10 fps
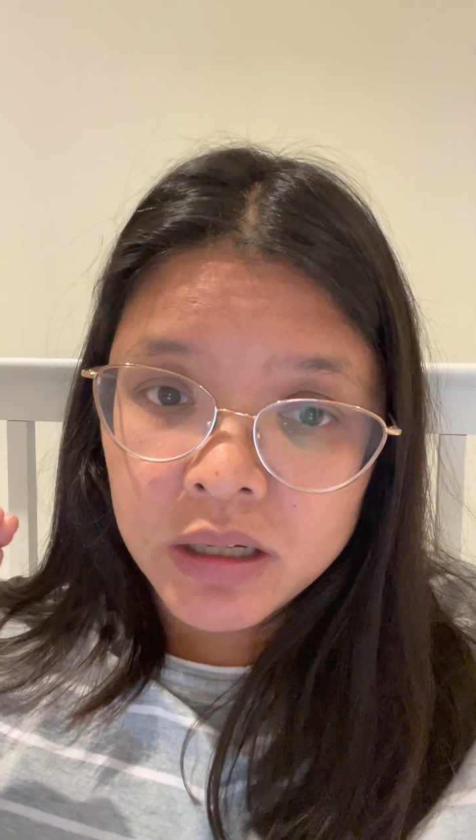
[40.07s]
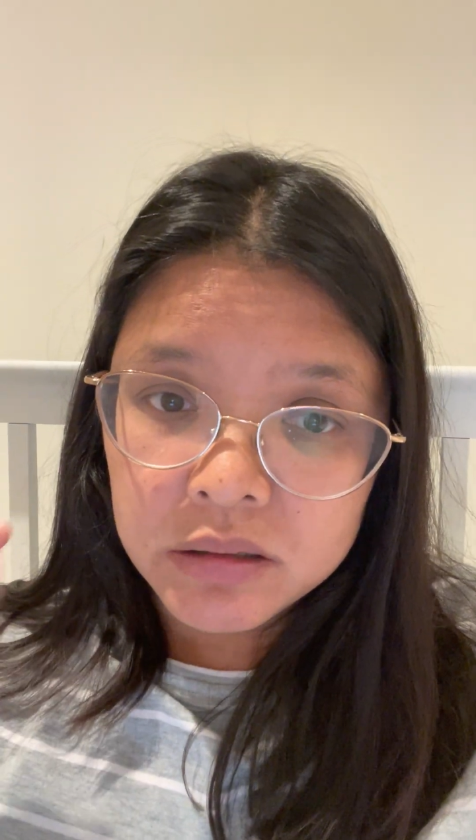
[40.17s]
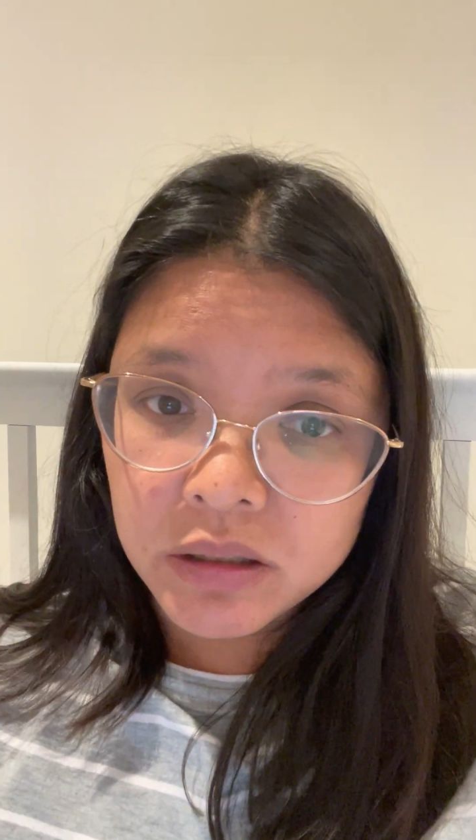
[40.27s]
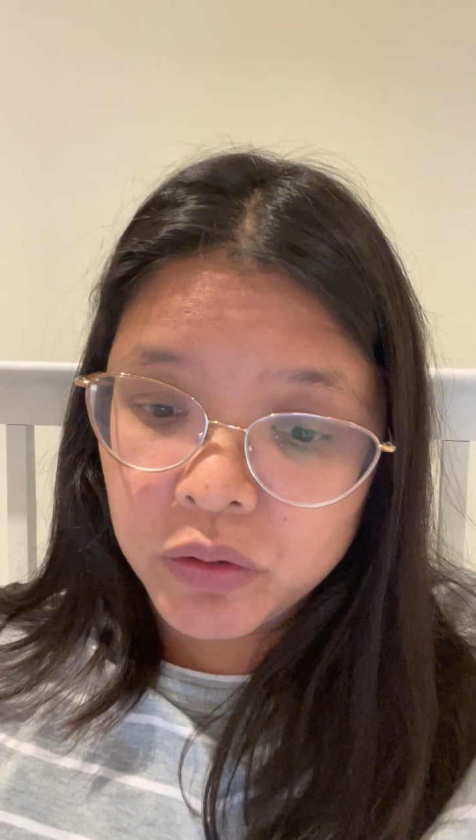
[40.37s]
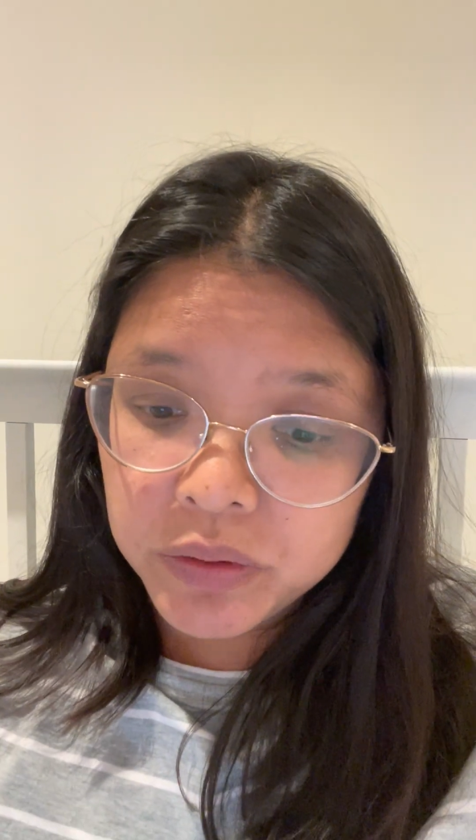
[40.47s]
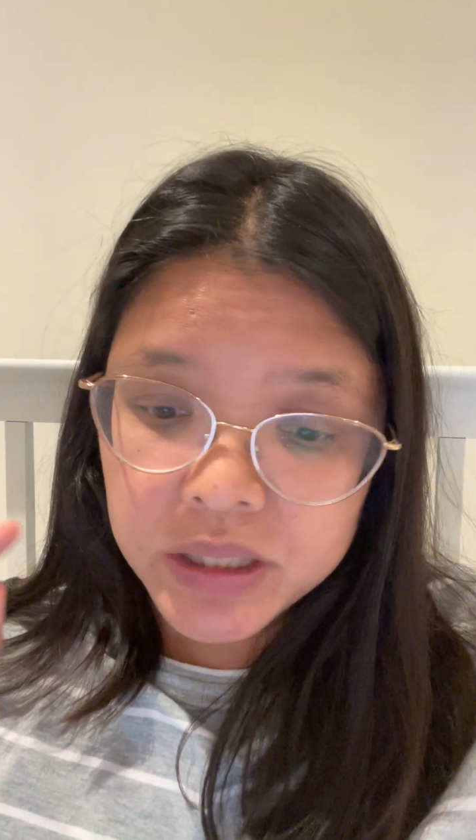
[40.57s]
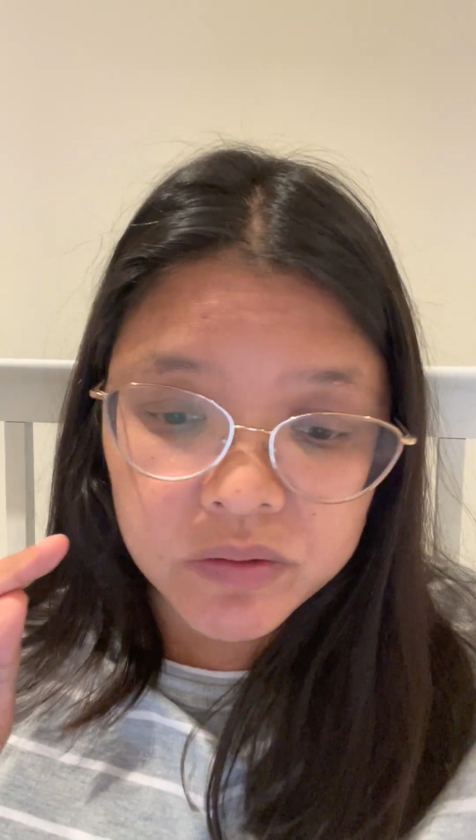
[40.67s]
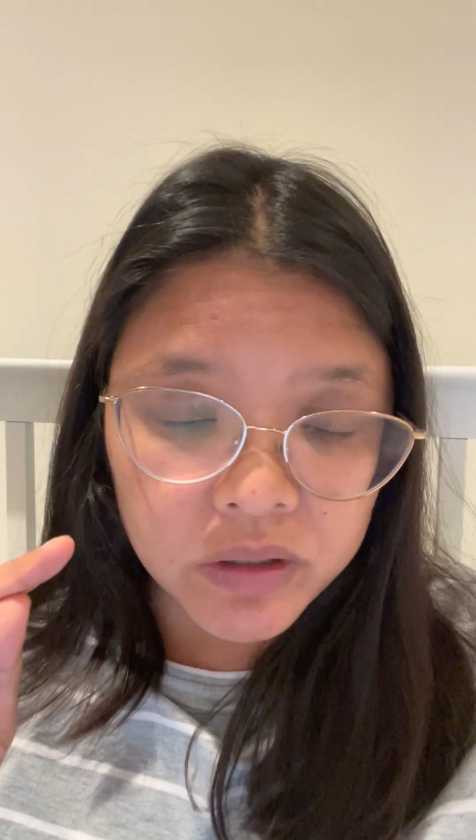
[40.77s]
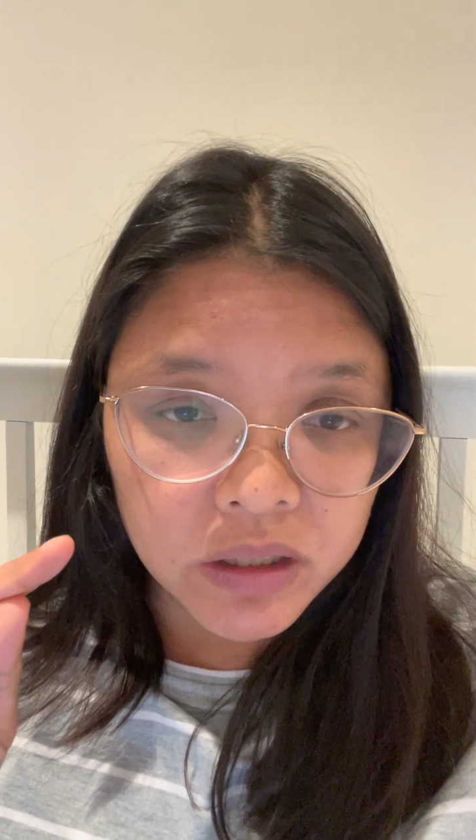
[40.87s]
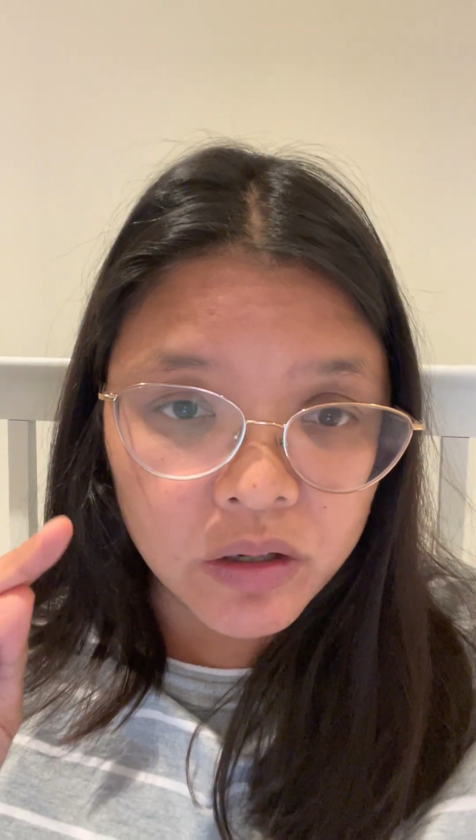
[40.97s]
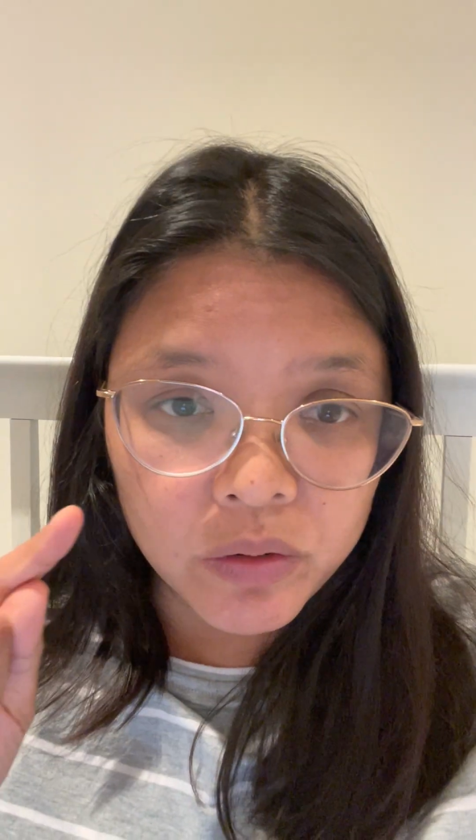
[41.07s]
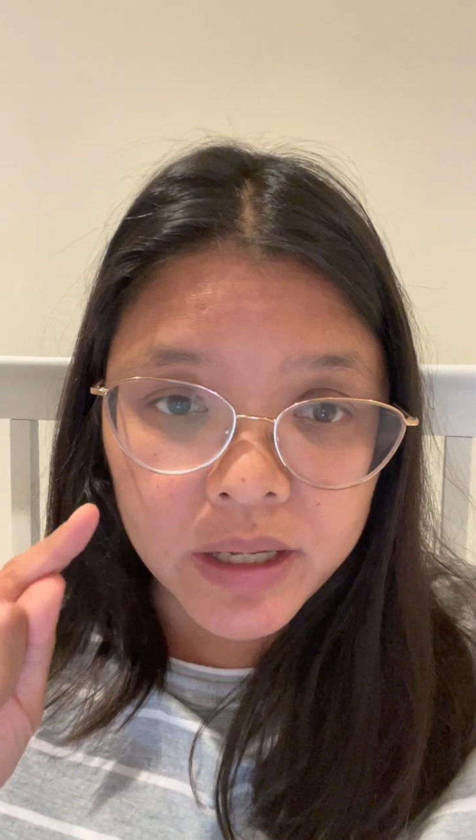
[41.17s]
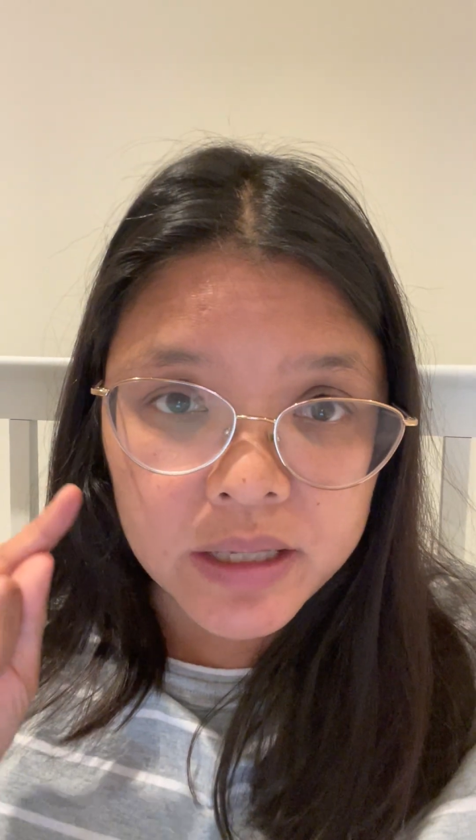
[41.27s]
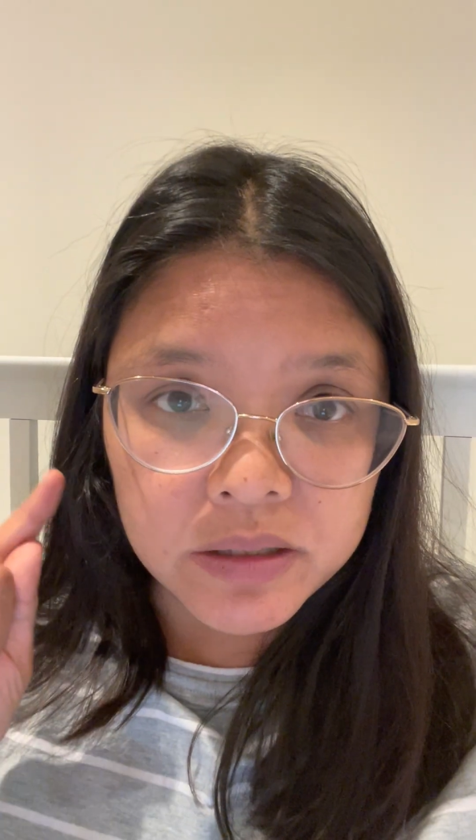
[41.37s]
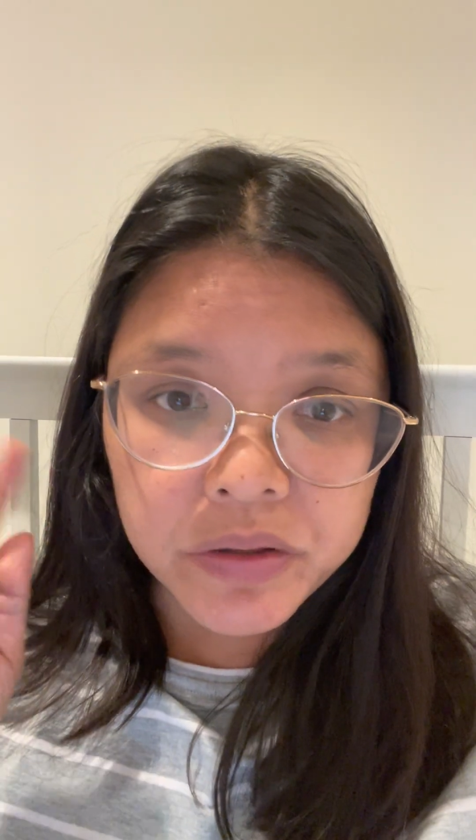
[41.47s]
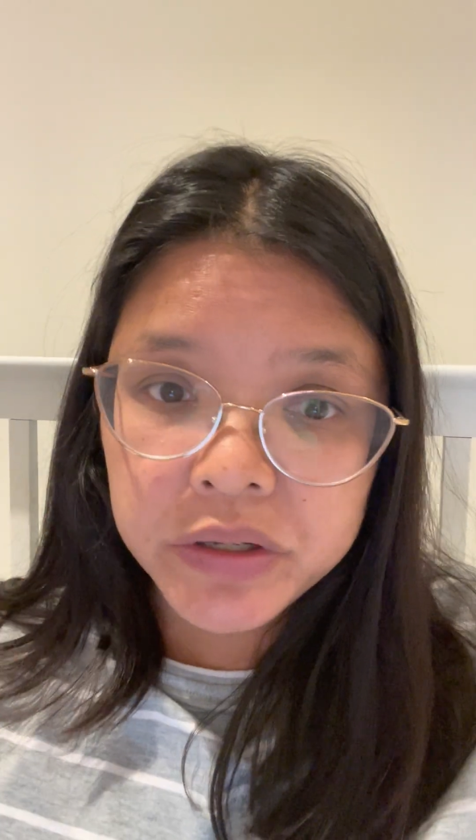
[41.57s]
Note, this video, it has nothing